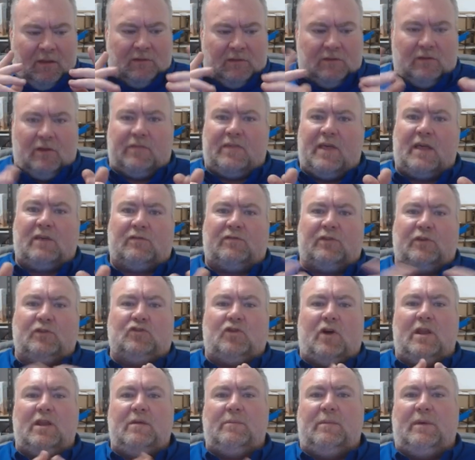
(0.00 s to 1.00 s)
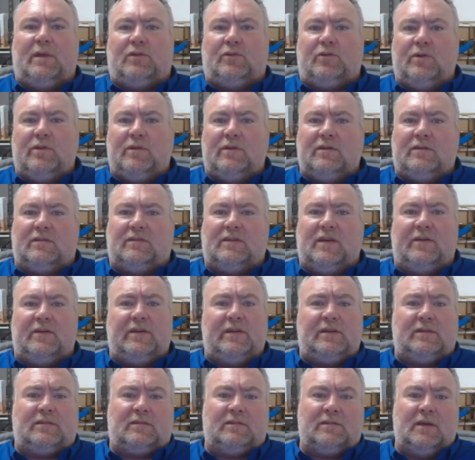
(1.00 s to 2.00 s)
So thanks for joining me through this
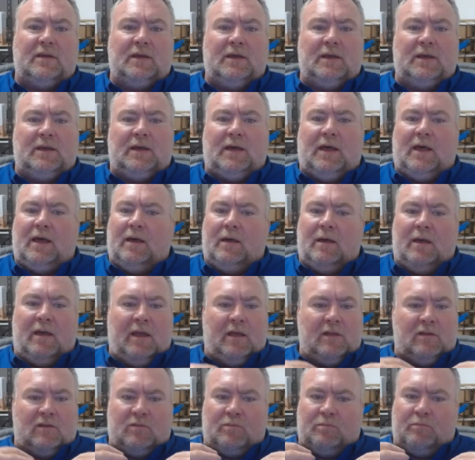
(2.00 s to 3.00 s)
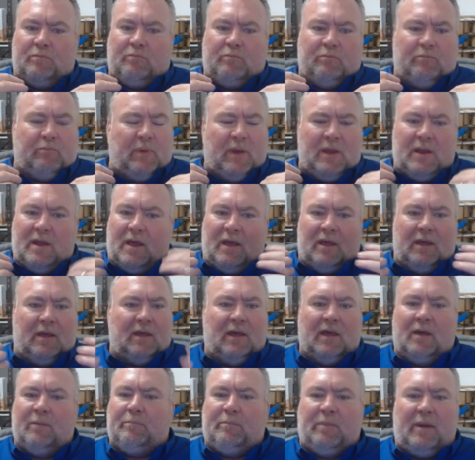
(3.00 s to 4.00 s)
series. Uh, it's been
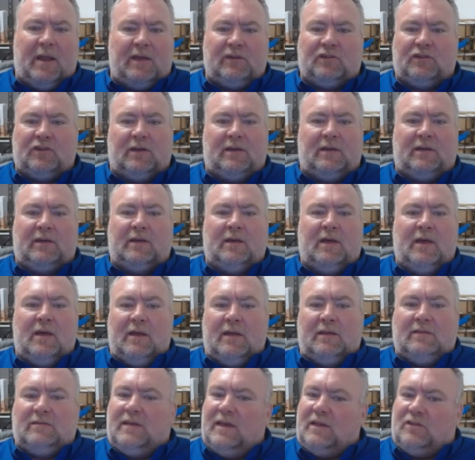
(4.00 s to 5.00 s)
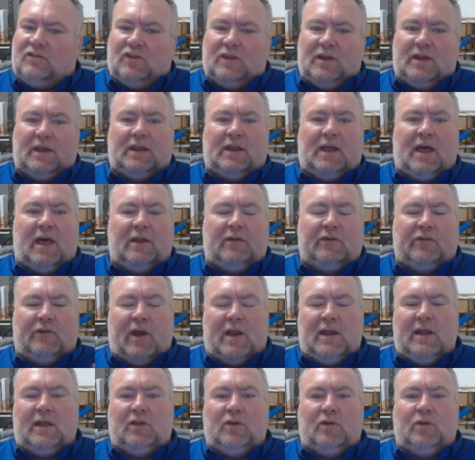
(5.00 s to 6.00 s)
a, a, pleasure teaching it and
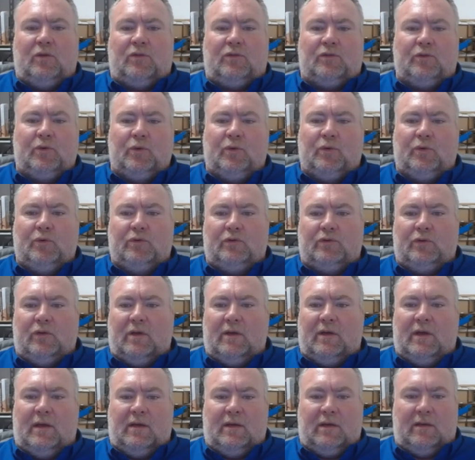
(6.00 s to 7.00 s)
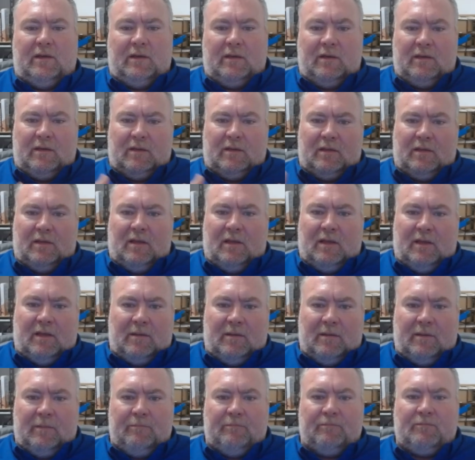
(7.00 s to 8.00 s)
running you through uh,
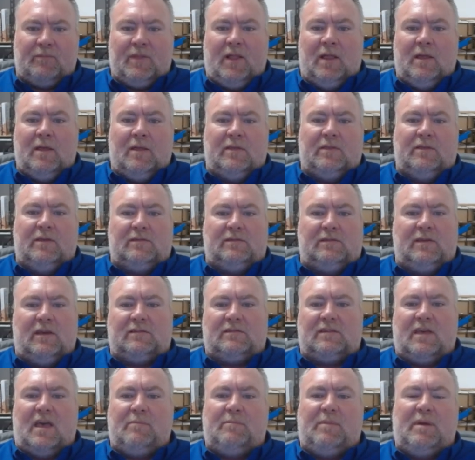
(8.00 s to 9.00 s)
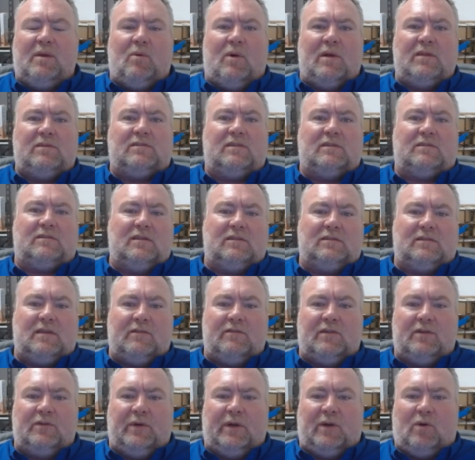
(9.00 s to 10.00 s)
um, the CSA
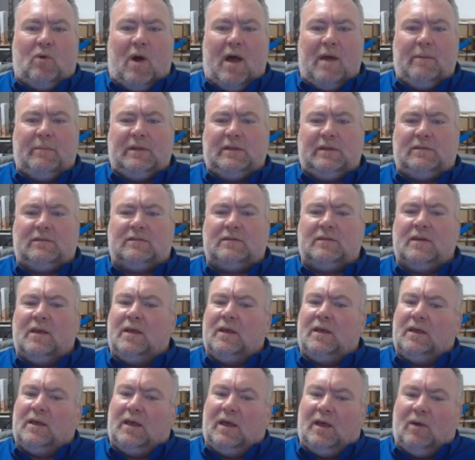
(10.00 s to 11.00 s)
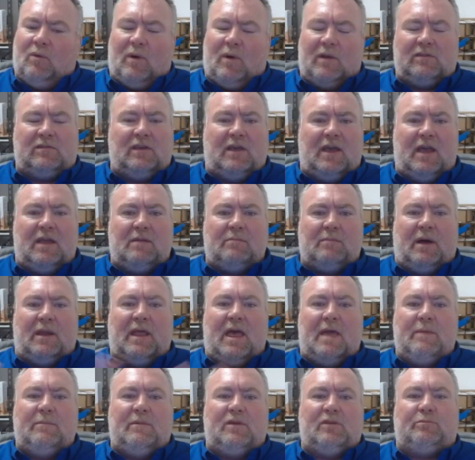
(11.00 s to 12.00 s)
B167 requirements. Uh, once again, my
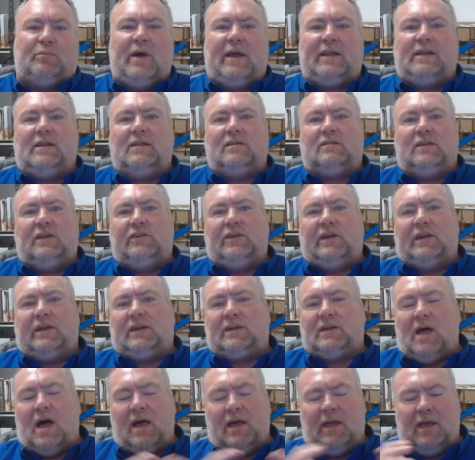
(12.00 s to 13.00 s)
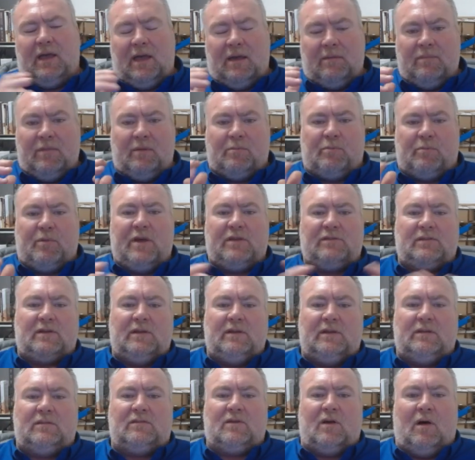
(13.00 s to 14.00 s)
name is Bradley Sliedrecht. I am the
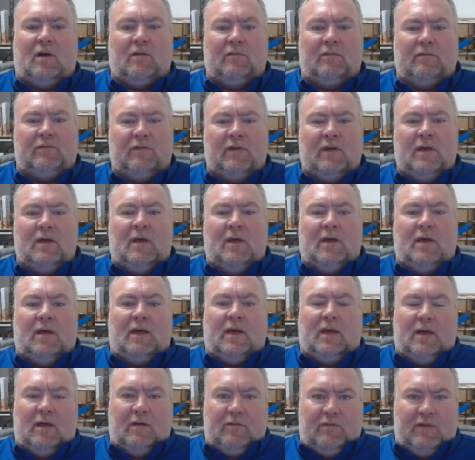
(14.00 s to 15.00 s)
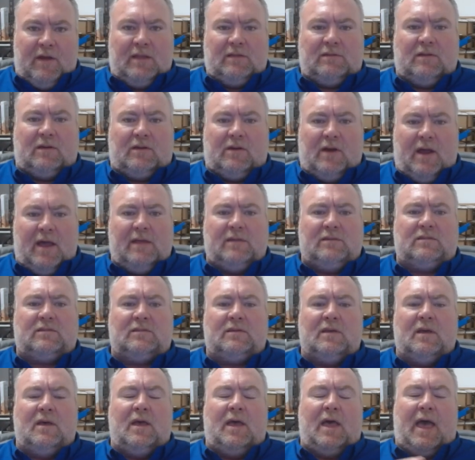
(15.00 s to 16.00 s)
president of uh, Venter
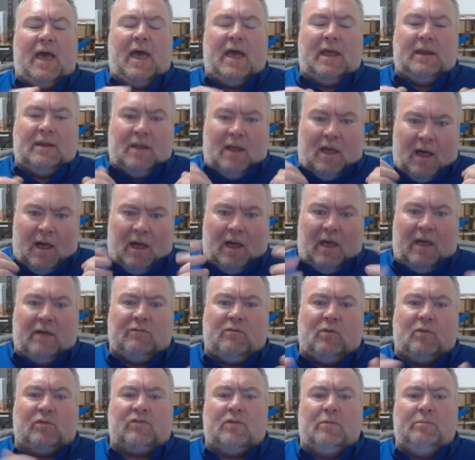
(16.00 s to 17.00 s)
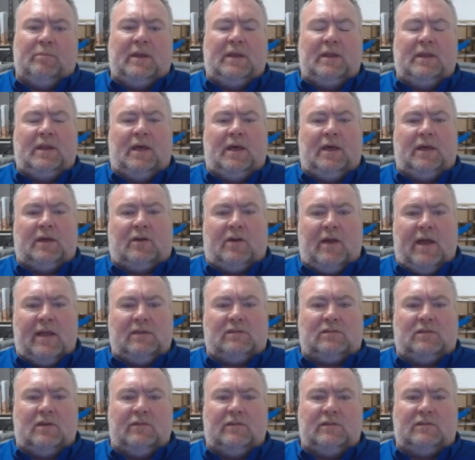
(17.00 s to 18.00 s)
Cranes, and I have also been a
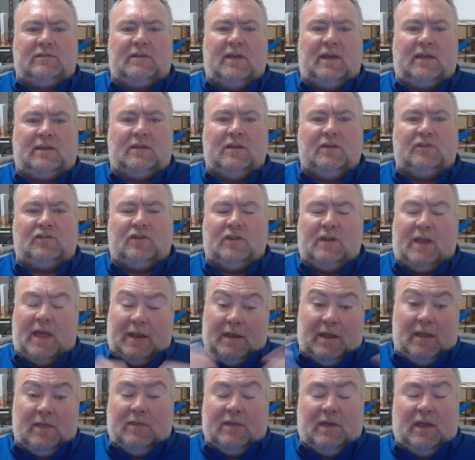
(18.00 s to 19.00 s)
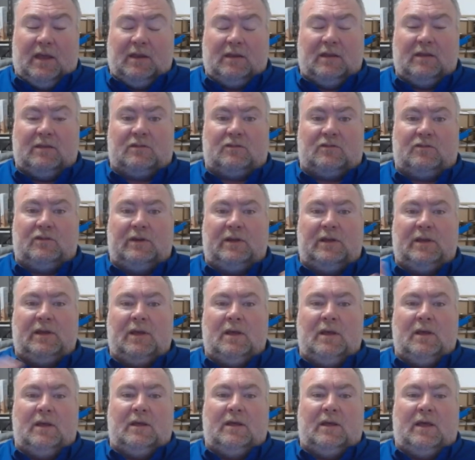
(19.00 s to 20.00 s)
crane service technician and in the industry
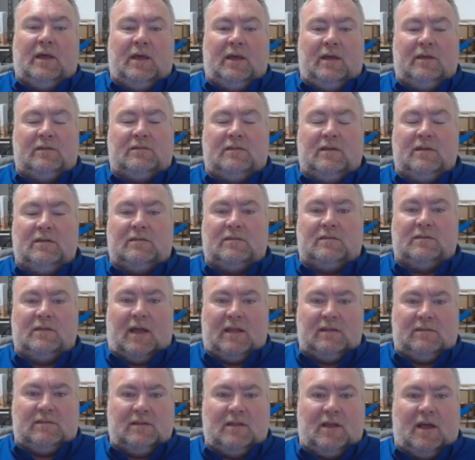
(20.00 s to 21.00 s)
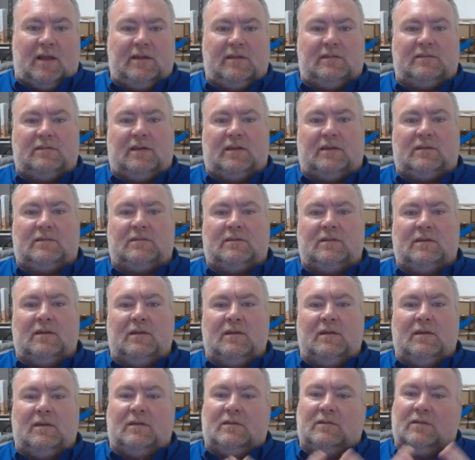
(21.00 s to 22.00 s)
uh, since 1996.
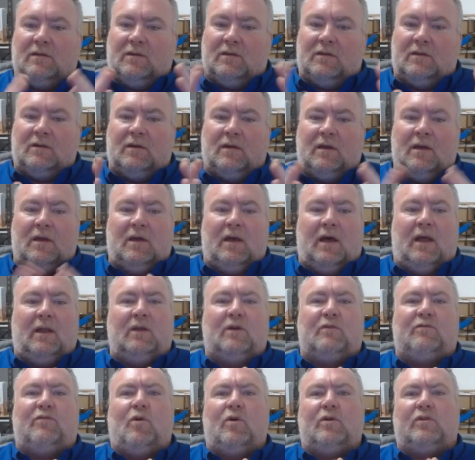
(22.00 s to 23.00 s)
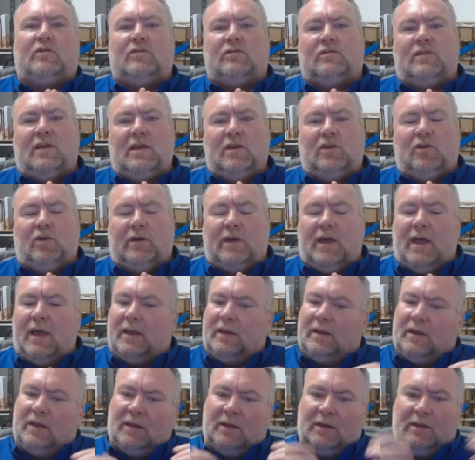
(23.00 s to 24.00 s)
So I look forward to seeing you
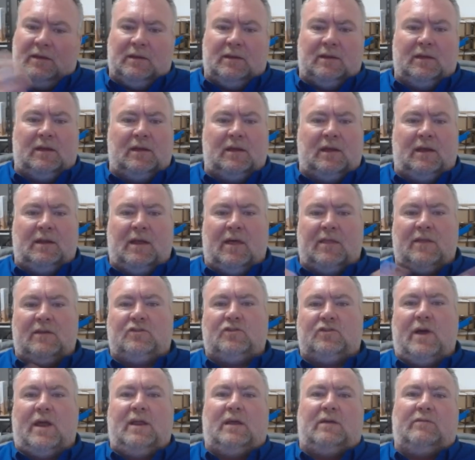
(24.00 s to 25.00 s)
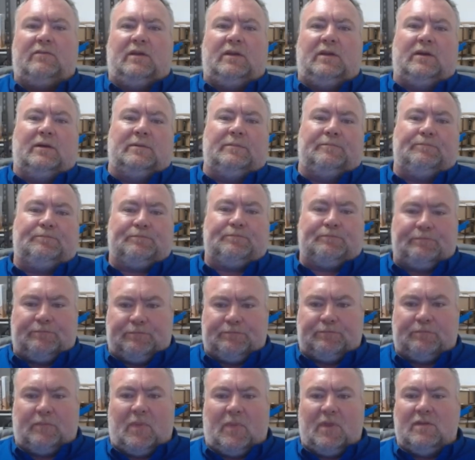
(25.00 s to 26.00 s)
again in another training video.
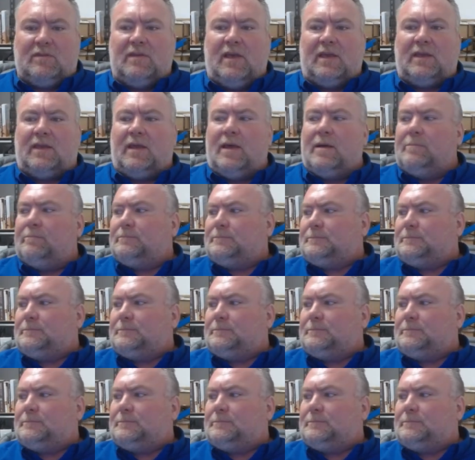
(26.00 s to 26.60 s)
Take care.